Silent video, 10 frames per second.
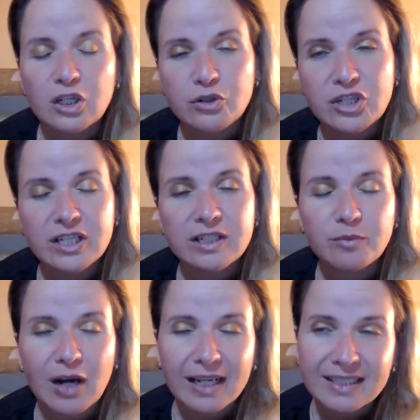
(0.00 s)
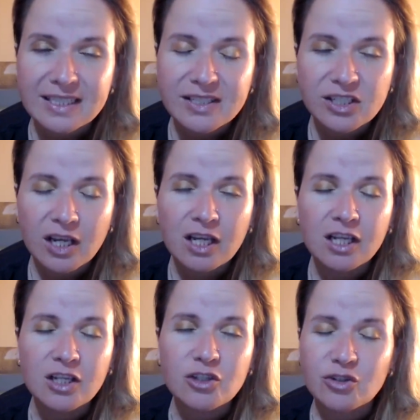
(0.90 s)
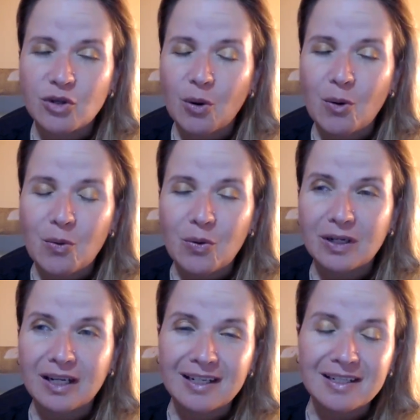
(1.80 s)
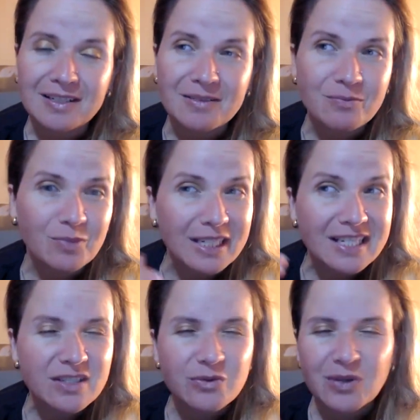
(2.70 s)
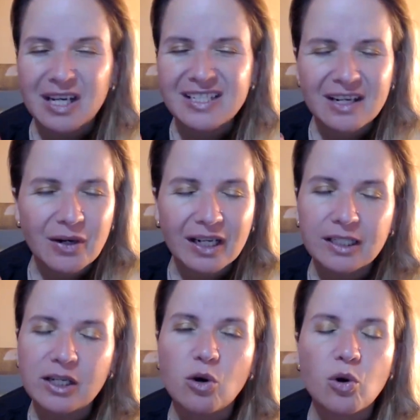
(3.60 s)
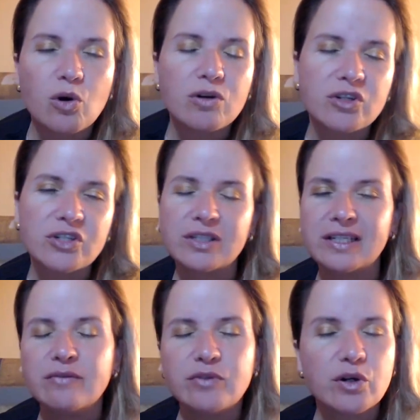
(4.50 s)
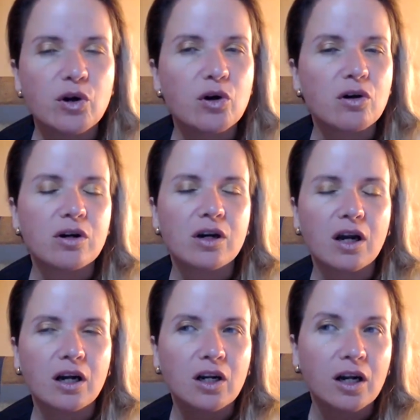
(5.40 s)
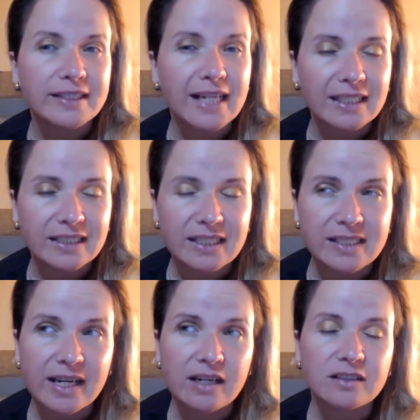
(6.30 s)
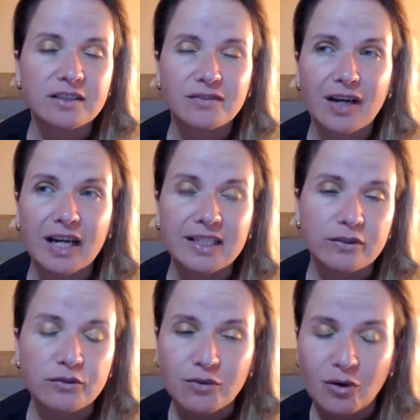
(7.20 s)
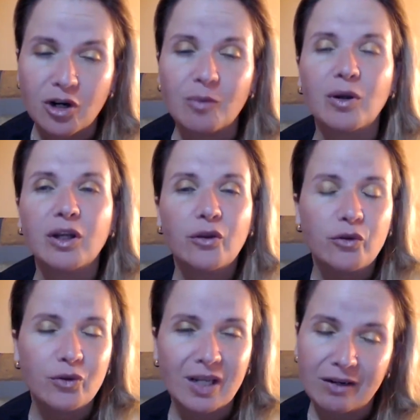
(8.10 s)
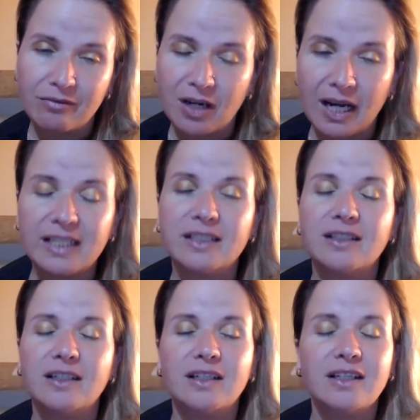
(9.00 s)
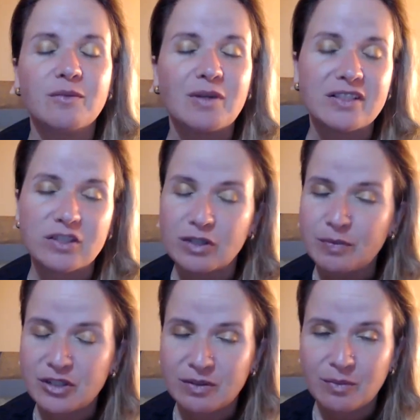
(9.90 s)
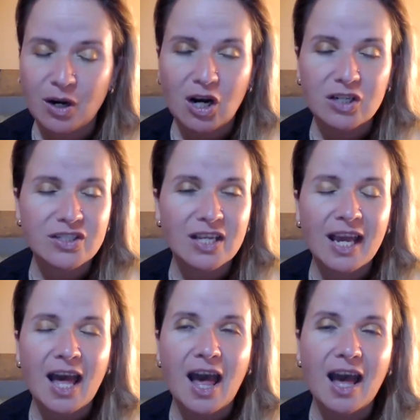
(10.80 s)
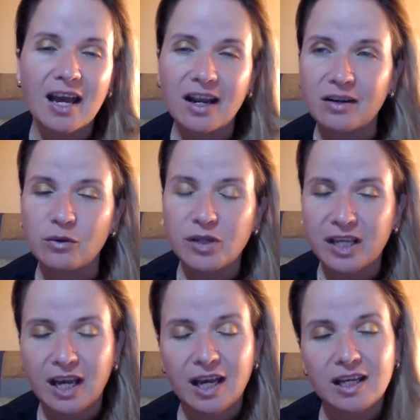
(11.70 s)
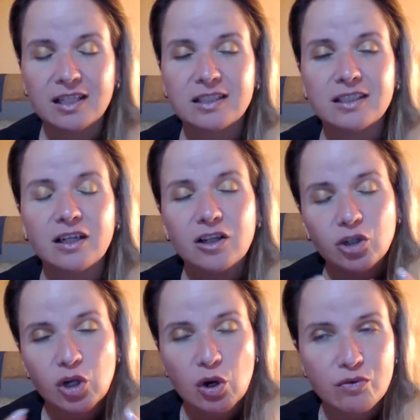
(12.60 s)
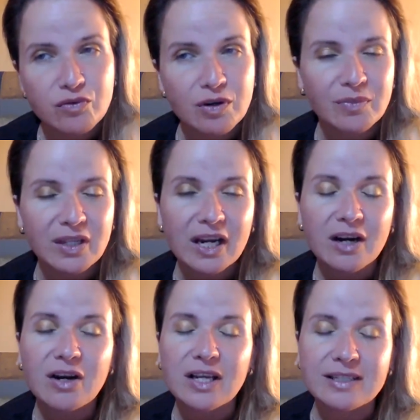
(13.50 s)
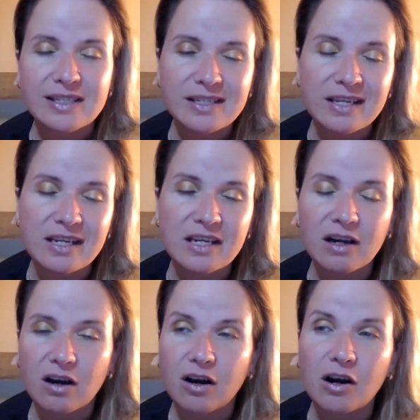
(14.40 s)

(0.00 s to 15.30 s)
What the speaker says: coaching practice. So please write directly, or just leave your contact details via the form you can find in my description box, and we can go from there and see